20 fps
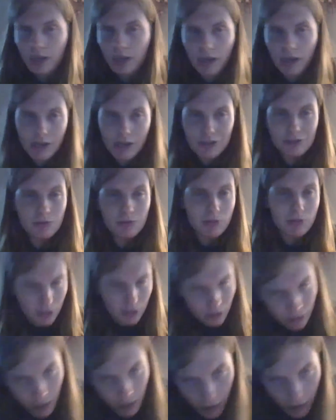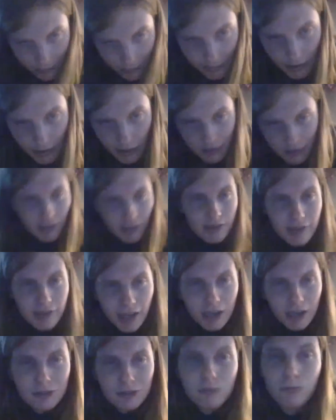at doing a lot of things. And that
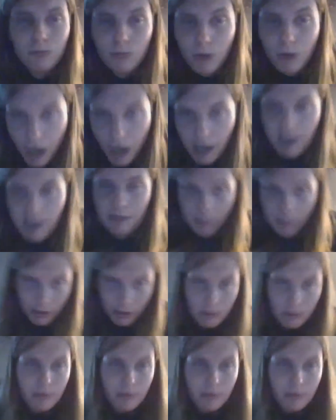is why, by the